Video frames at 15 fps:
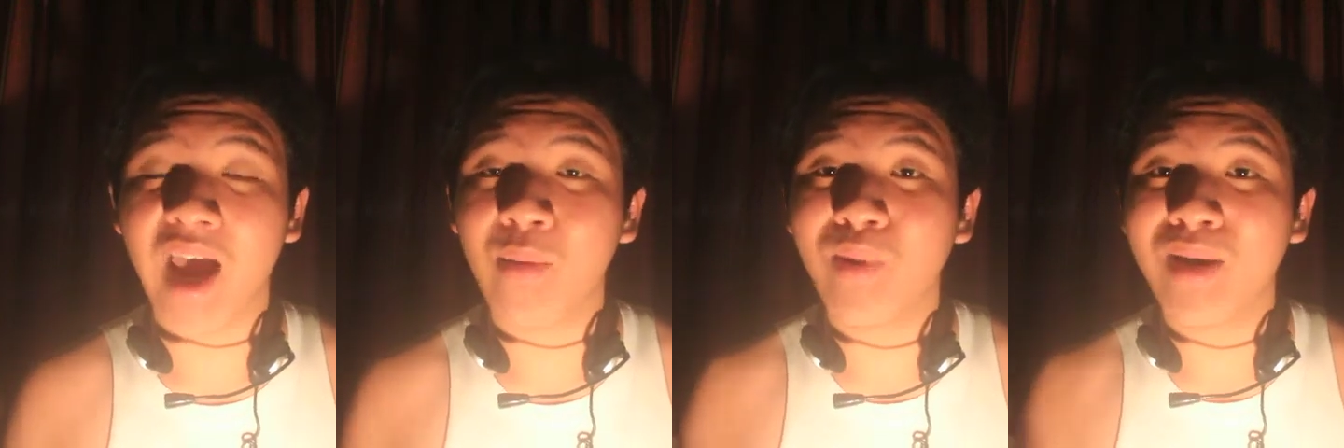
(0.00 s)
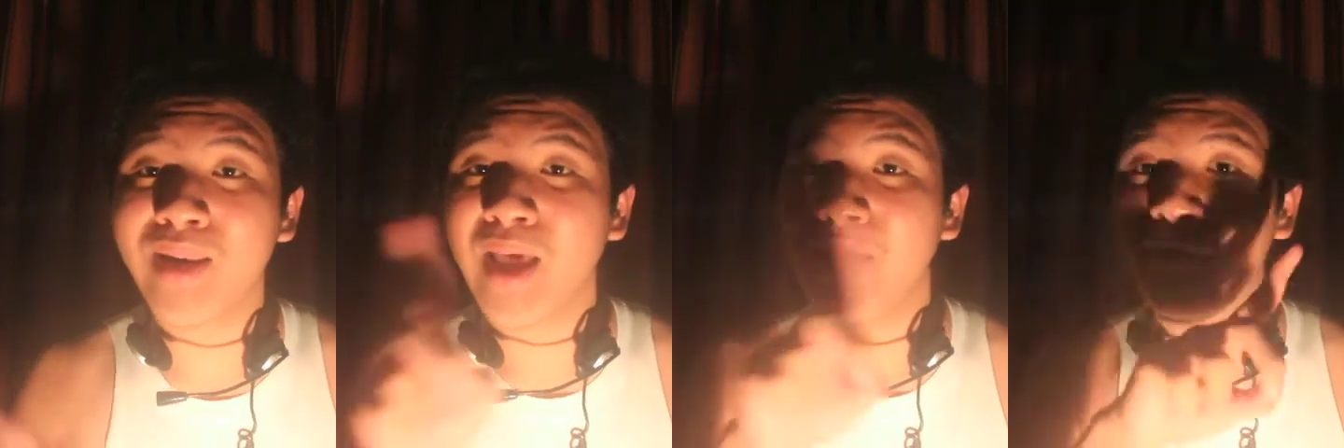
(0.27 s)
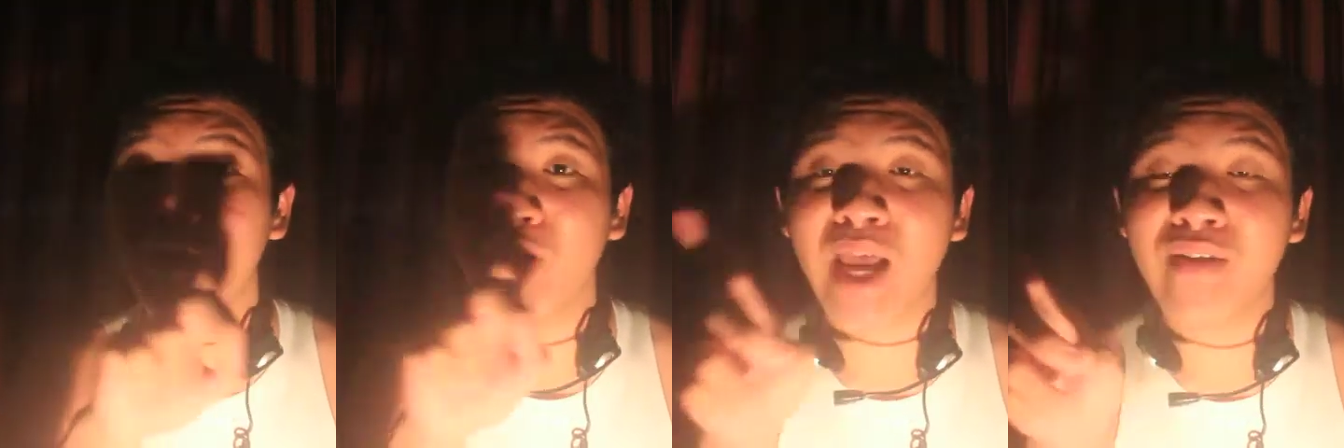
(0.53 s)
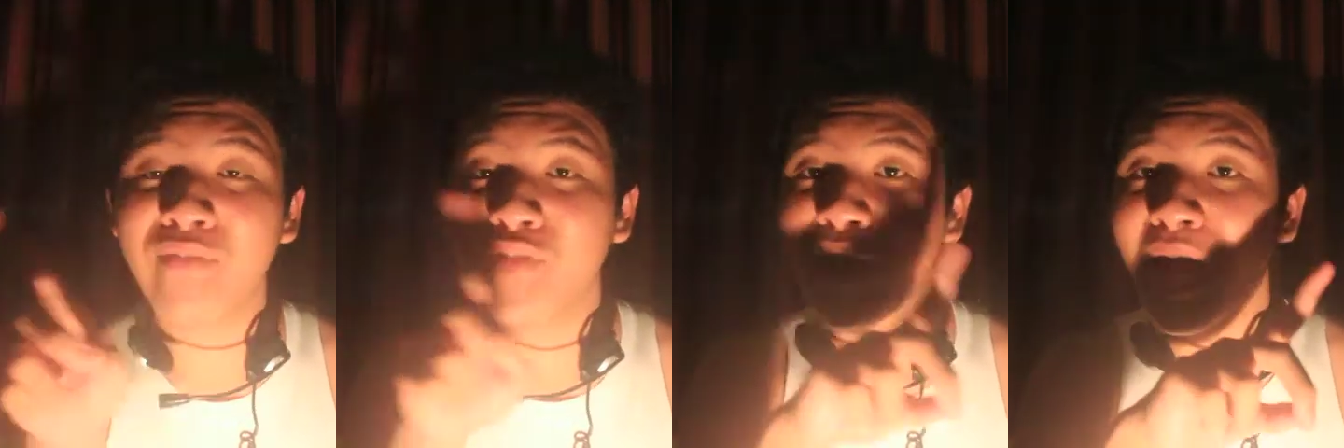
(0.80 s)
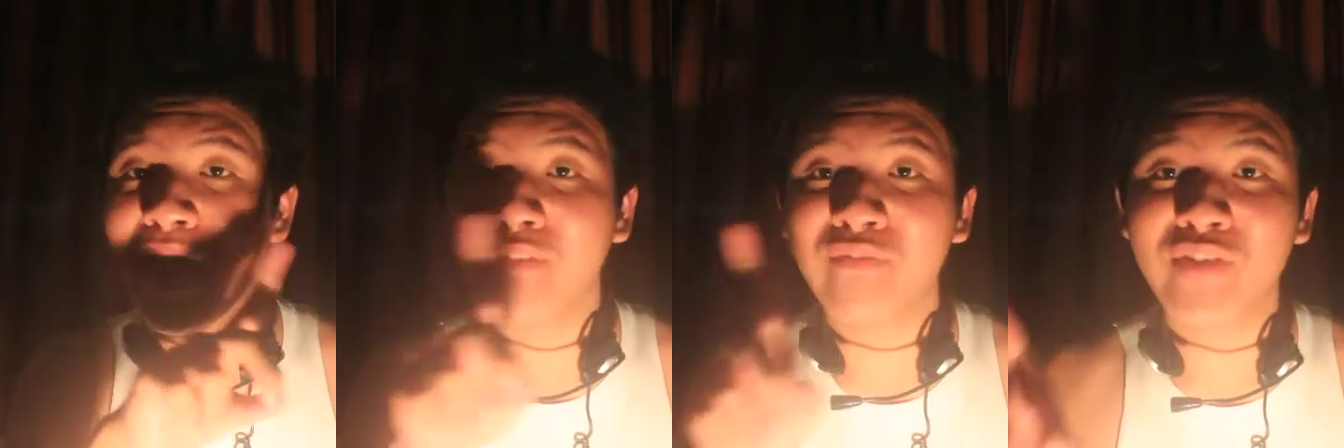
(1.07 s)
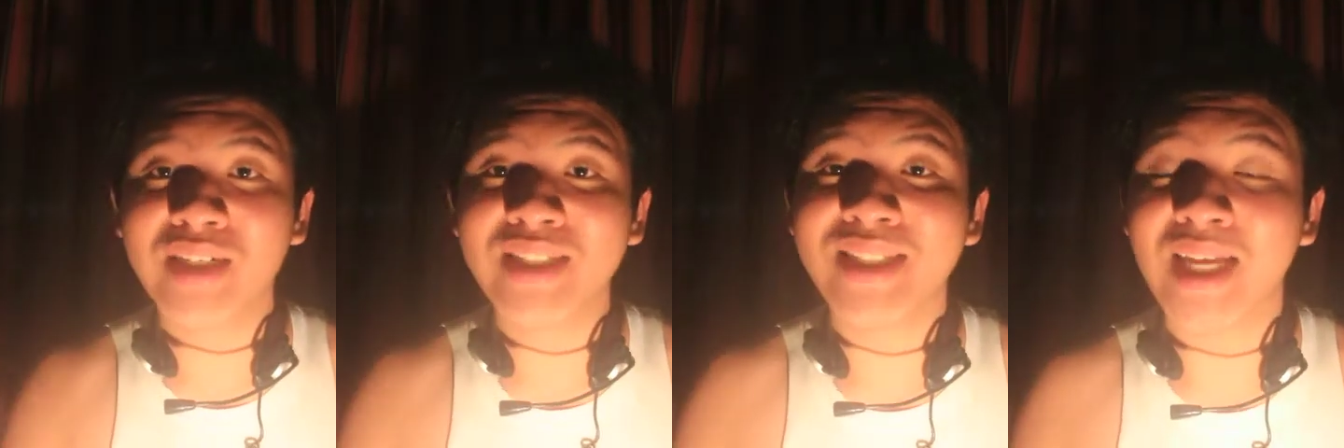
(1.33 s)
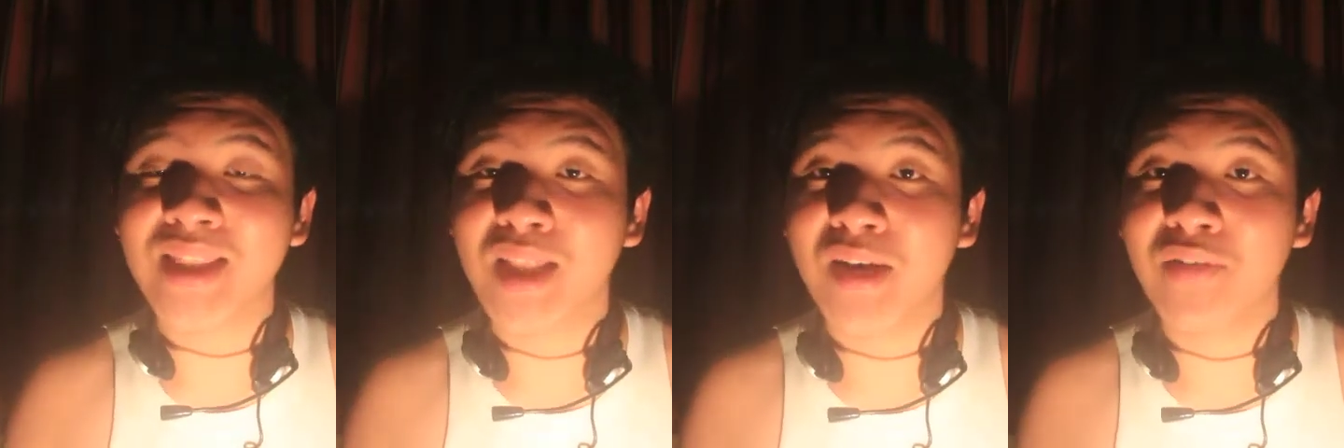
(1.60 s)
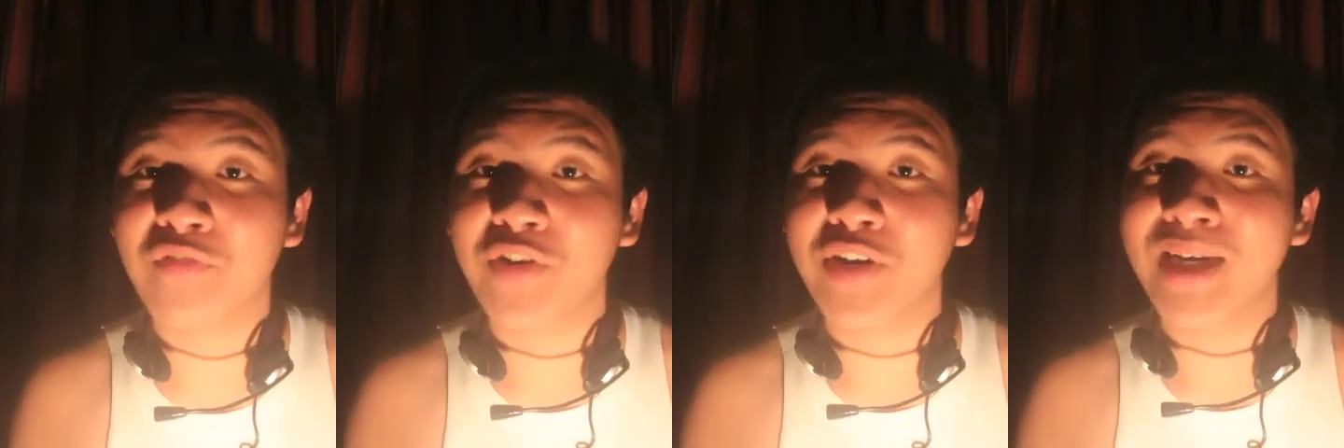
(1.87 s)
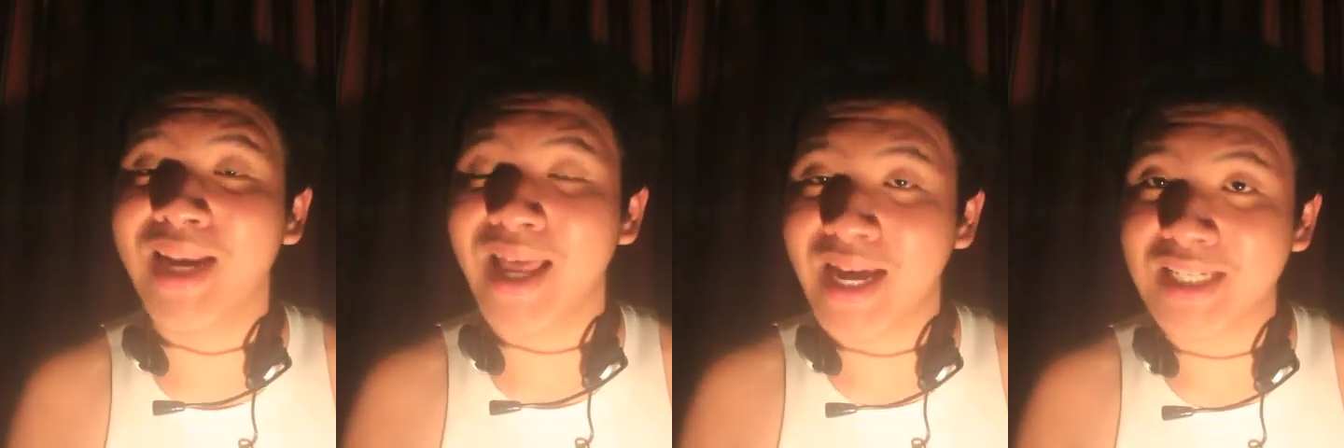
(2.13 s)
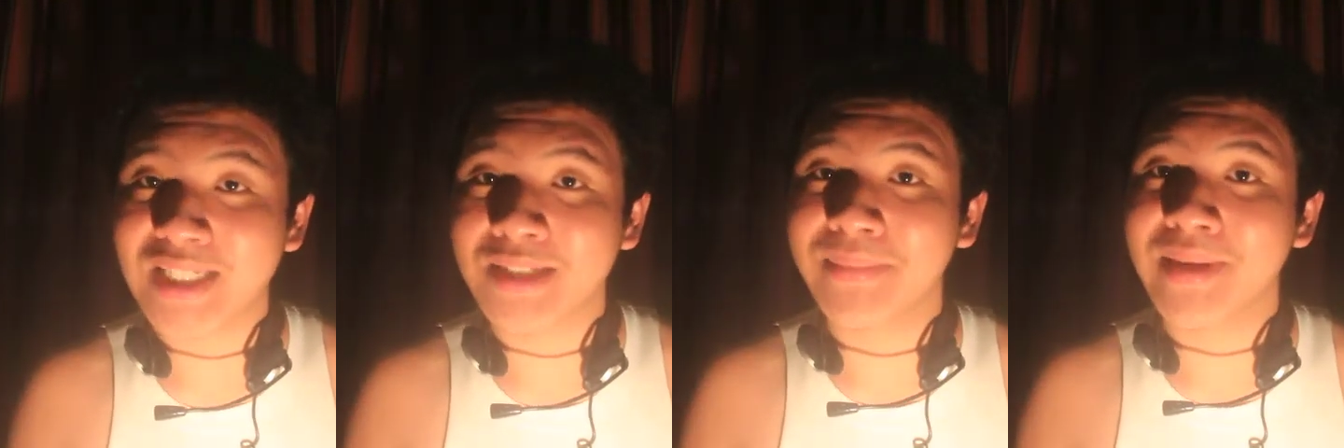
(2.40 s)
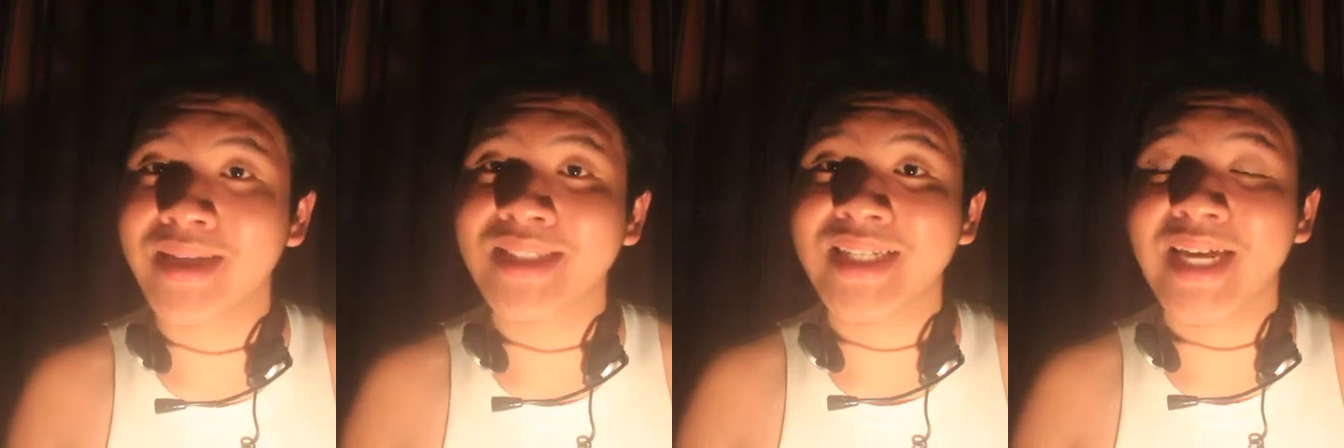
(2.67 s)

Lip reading: I will never, ever, ever settle for less because